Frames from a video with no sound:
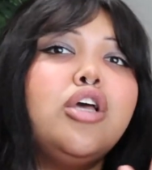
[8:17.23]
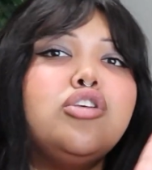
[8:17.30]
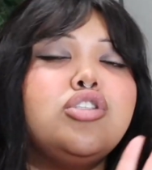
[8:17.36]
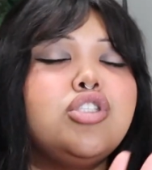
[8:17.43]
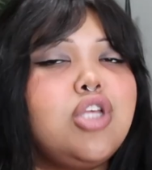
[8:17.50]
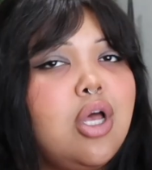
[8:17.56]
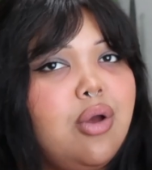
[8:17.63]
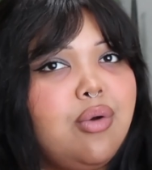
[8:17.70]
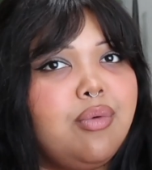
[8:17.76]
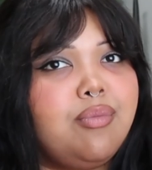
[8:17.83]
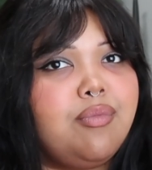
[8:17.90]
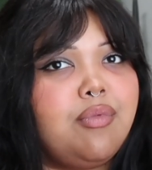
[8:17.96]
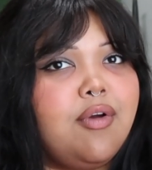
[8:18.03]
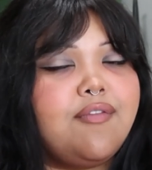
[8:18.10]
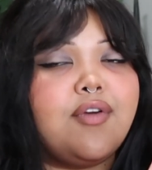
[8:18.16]
So
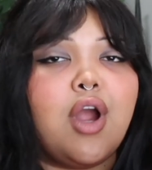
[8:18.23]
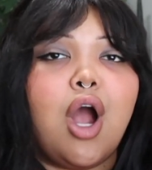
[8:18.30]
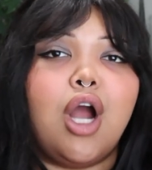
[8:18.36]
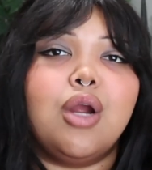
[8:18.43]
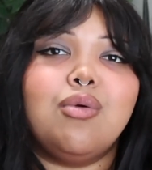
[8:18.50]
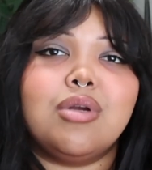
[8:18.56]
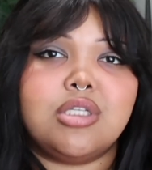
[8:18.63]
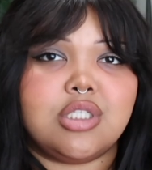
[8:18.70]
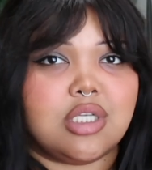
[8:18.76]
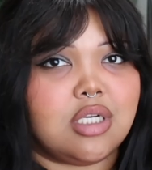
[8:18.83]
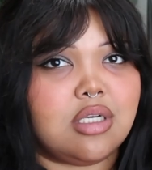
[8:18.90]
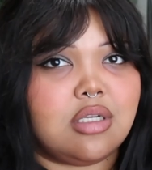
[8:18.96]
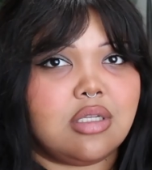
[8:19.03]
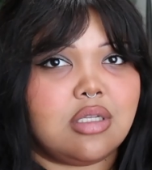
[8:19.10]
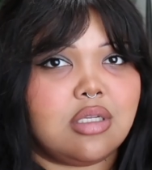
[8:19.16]
for our
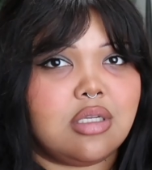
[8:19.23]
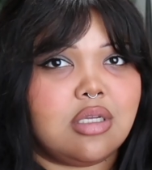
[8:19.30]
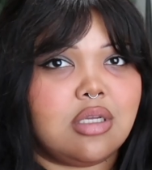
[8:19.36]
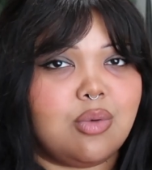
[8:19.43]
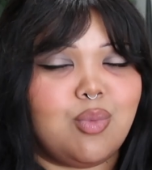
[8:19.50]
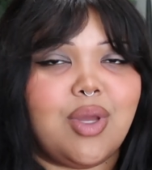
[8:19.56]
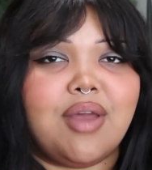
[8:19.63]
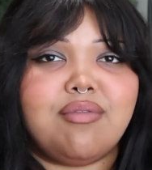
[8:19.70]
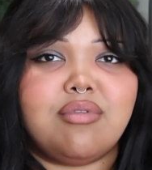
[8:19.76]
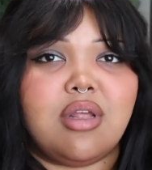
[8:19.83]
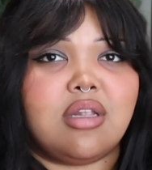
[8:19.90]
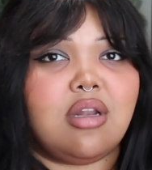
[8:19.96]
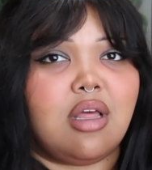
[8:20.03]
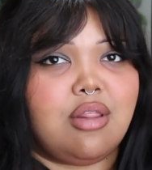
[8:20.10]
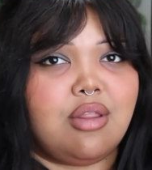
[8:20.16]
Richard, we have
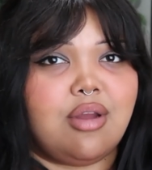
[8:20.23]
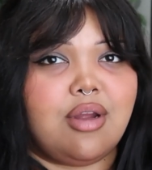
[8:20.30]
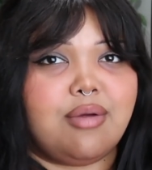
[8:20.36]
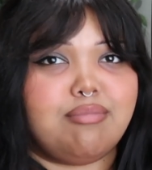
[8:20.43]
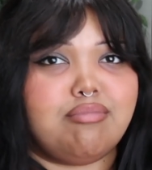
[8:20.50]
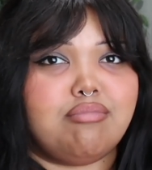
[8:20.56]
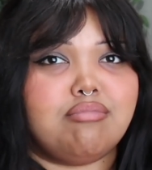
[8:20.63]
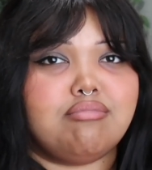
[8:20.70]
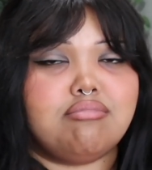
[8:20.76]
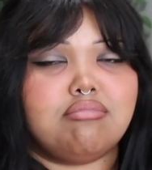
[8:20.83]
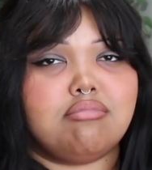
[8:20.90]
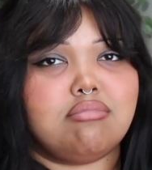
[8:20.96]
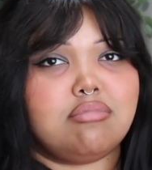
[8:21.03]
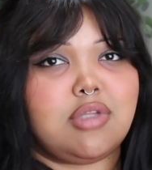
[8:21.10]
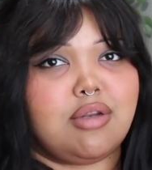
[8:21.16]
none other
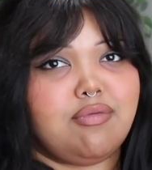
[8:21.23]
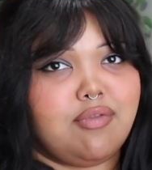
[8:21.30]
than